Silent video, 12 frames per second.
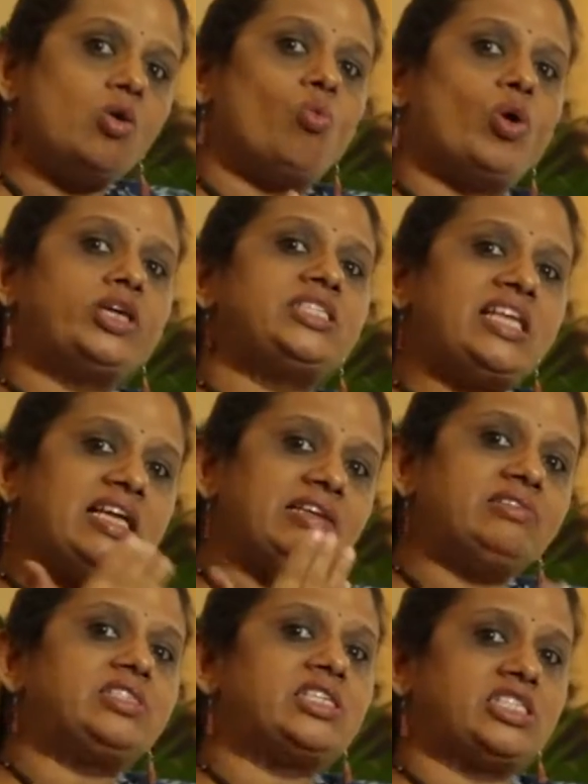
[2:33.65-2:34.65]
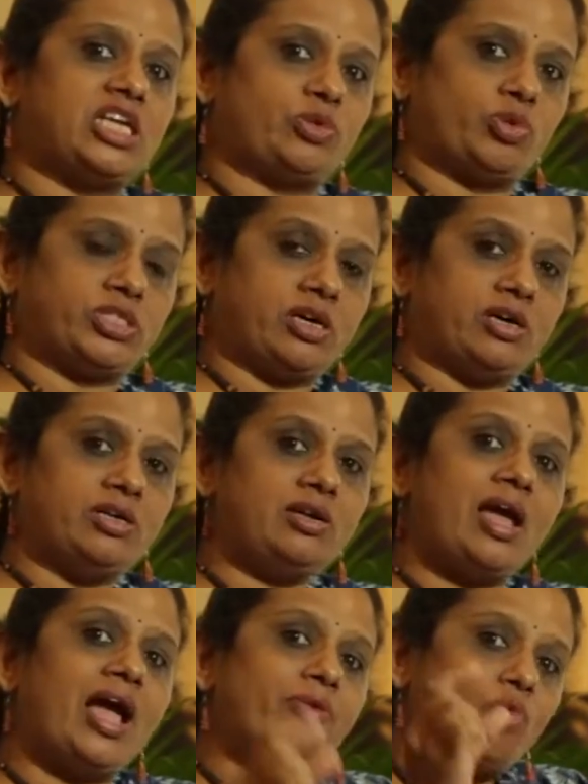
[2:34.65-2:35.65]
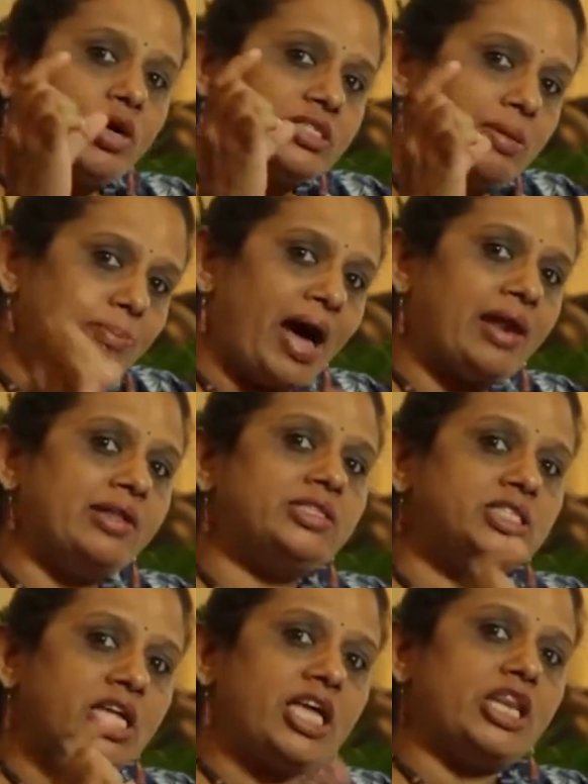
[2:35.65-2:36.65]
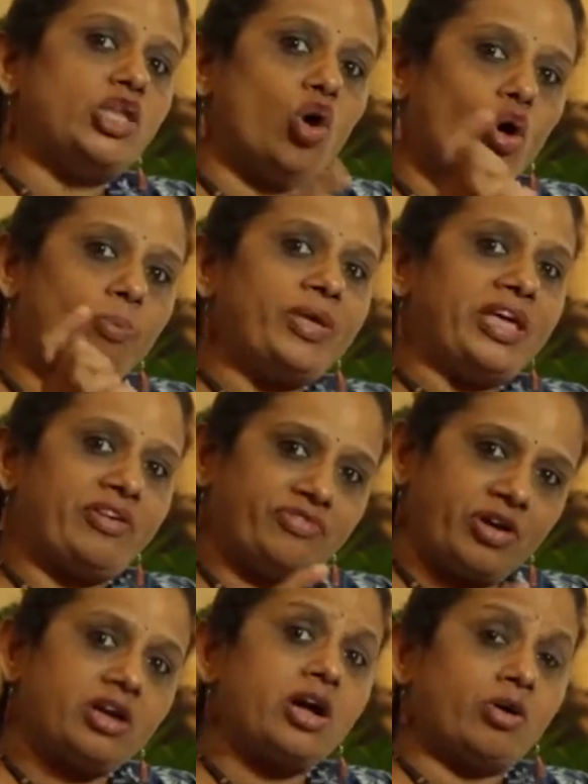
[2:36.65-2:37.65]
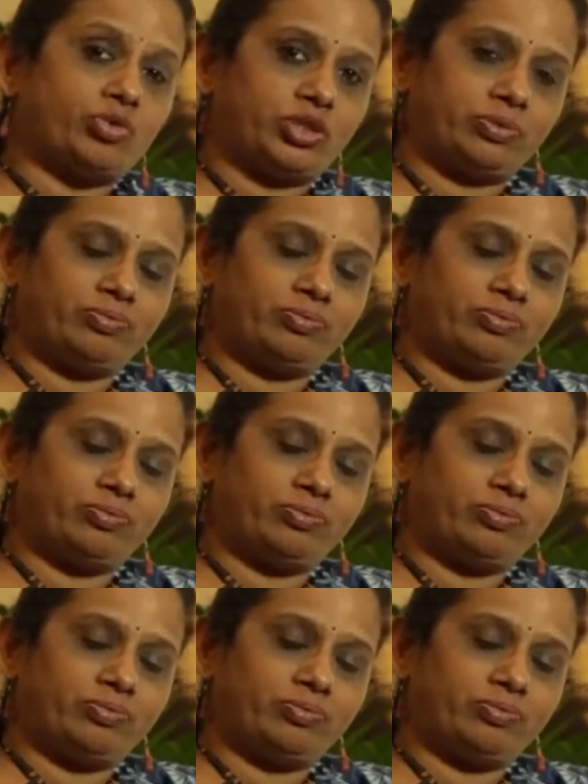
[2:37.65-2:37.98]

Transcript: what is the interest that was earned, and what is the balance in your PF account.